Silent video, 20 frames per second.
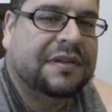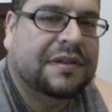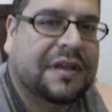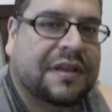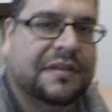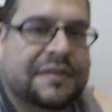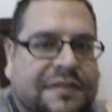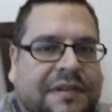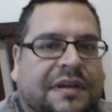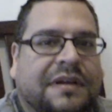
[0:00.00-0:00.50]

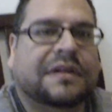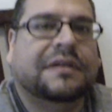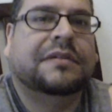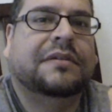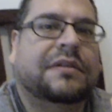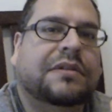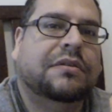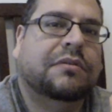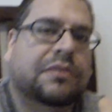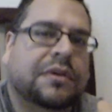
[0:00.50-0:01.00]
and
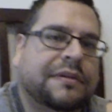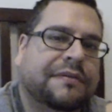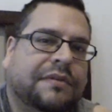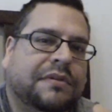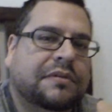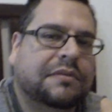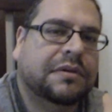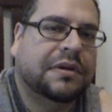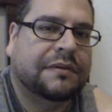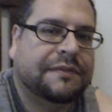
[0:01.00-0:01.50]
you know, give
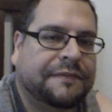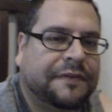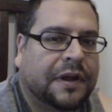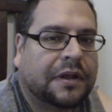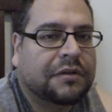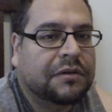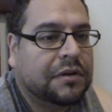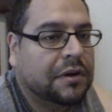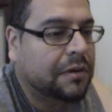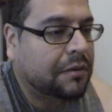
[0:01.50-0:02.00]
you a
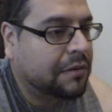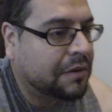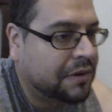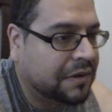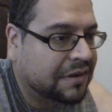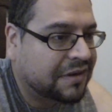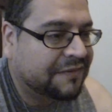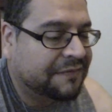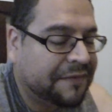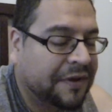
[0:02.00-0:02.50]
follow up
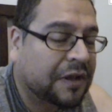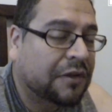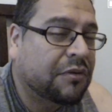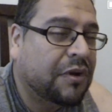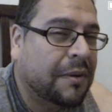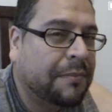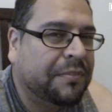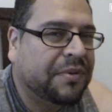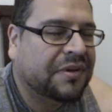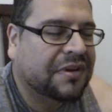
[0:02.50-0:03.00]

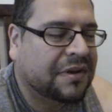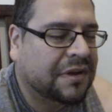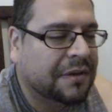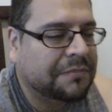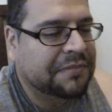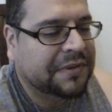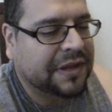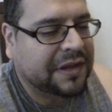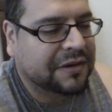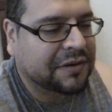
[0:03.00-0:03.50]

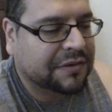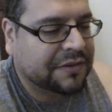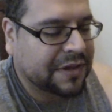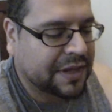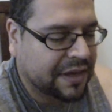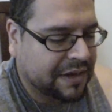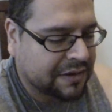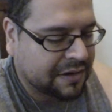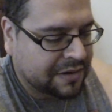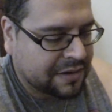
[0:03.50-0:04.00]
update on
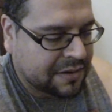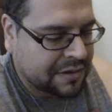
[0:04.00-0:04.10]
that.